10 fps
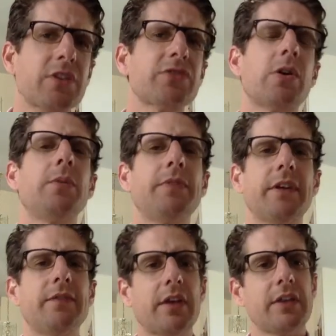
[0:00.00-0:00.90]
So hopefully,
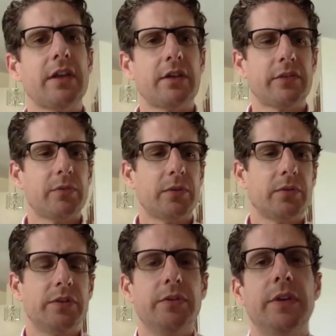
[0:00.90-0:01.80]
if nothing else, what
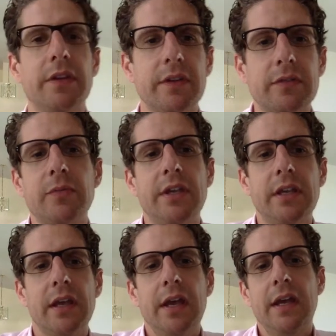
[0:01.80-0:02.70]
we're doing this week